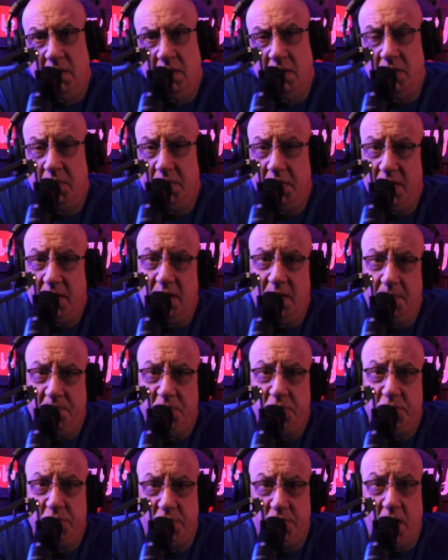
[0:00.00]
Now again, I'm
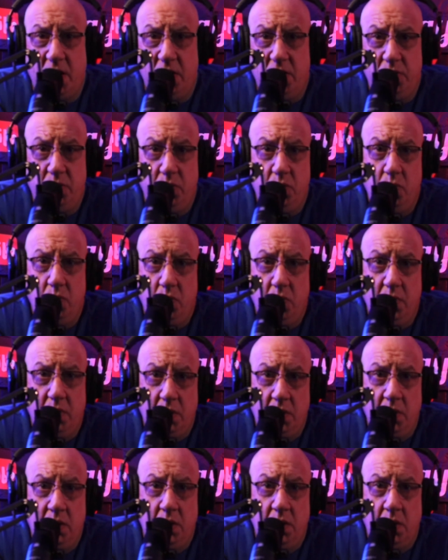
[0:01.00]
just telling you,
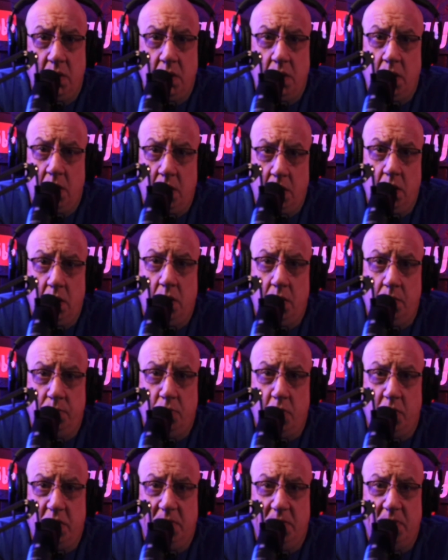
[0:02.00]
I'm
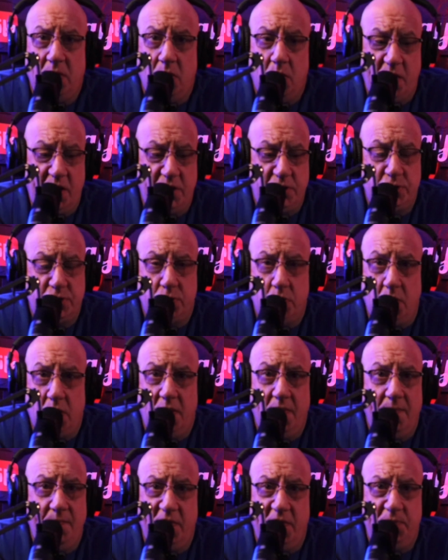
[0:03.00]
talking about what I saw.
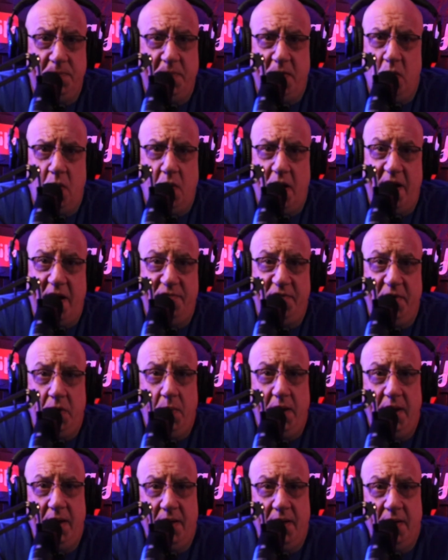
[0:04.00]
It's been
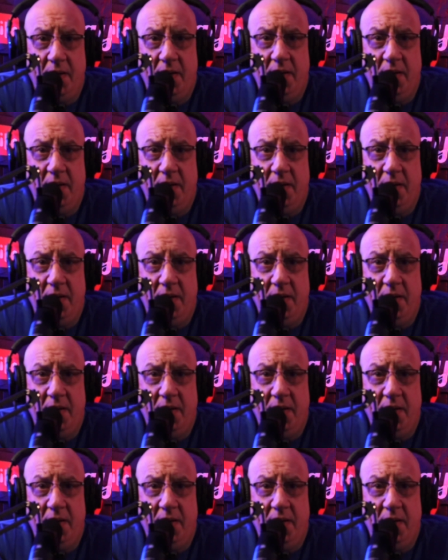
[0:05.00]
everywhere.